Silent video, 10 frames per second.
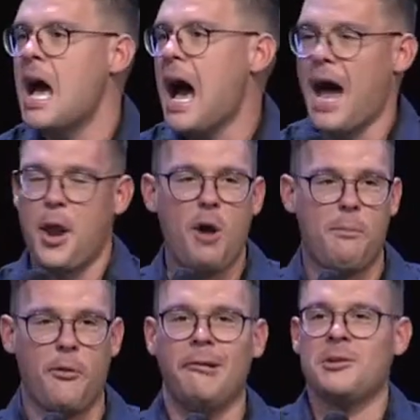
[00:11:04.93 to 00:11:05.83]
I know
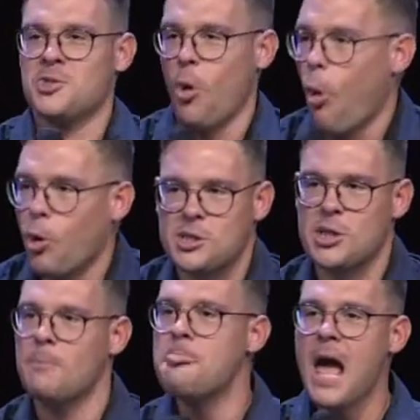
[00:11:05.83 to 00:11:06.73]
prayer is
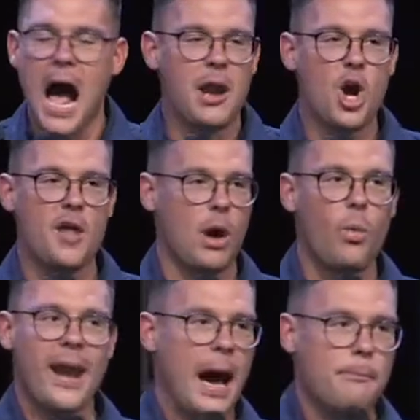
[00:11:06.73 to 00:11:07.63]
awesome. I know that
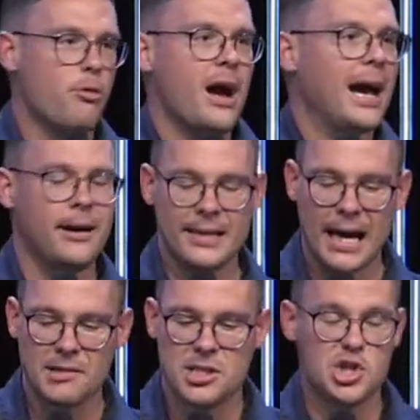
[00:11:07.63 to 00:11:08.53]
when I pray I
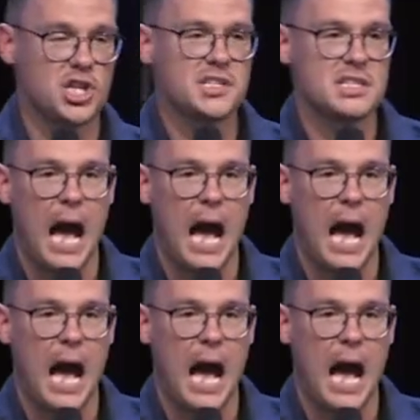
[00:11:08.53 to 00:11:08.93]
encounter Jesus.